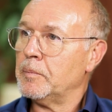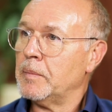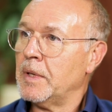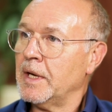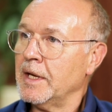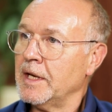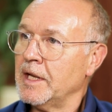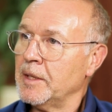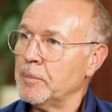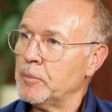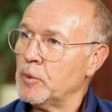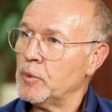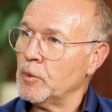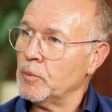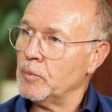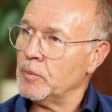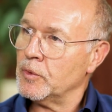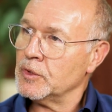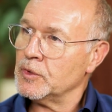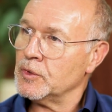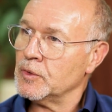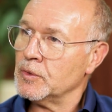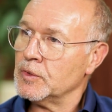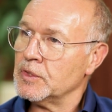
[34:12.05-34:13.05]
pineapple
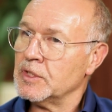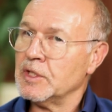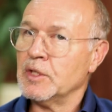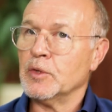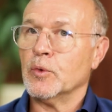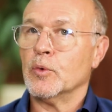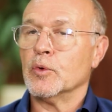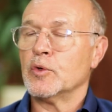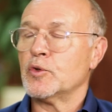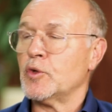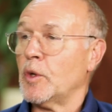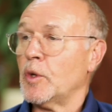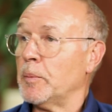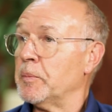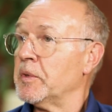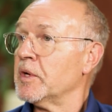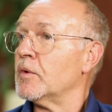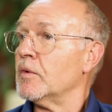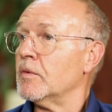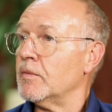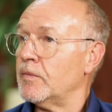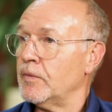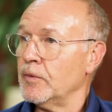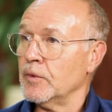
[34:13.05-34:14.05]
producing or
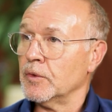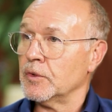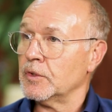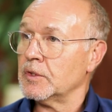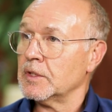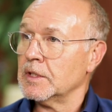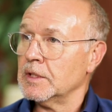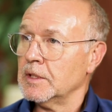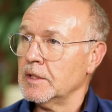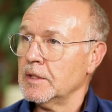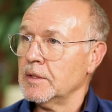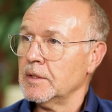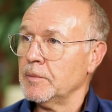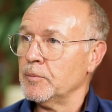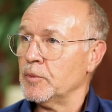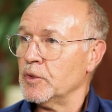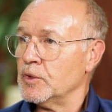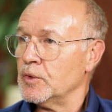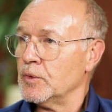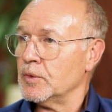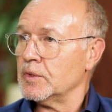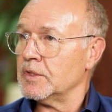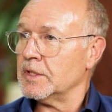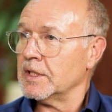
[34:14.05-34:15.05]
tropical fruit
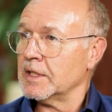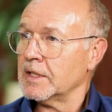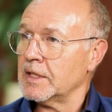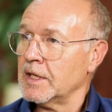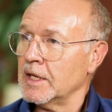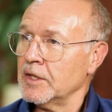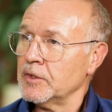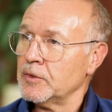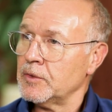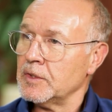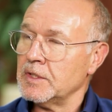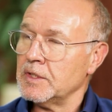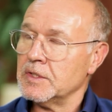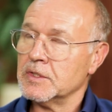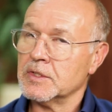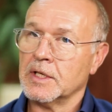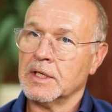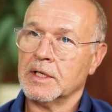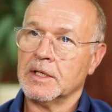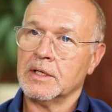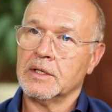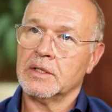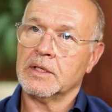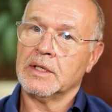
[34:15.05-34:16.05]
producing countries,
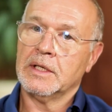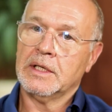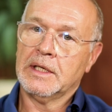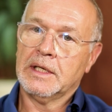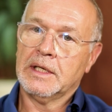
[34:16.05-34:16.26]
and